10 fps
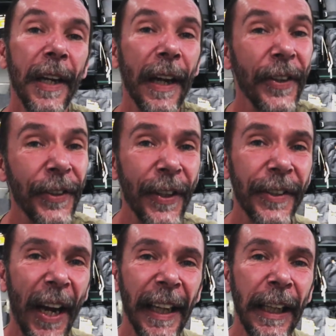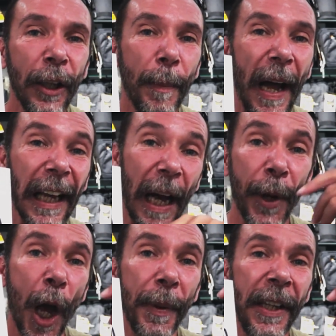Now this is a tiny little mic. I'm going
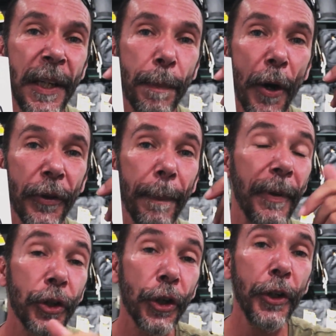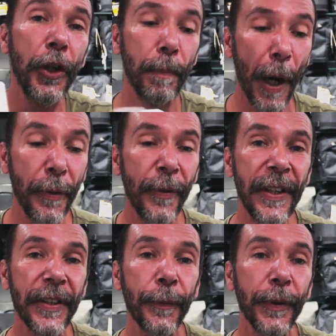to open these both up and show you both of
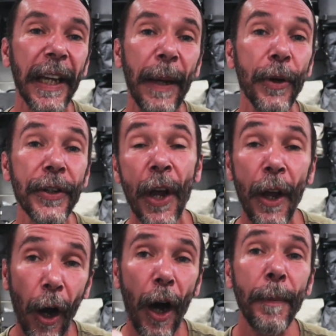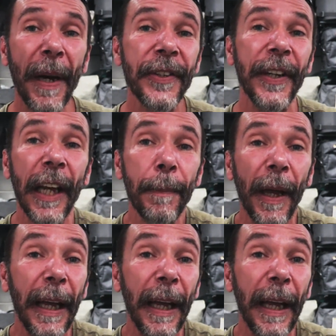these different cameras on my setup,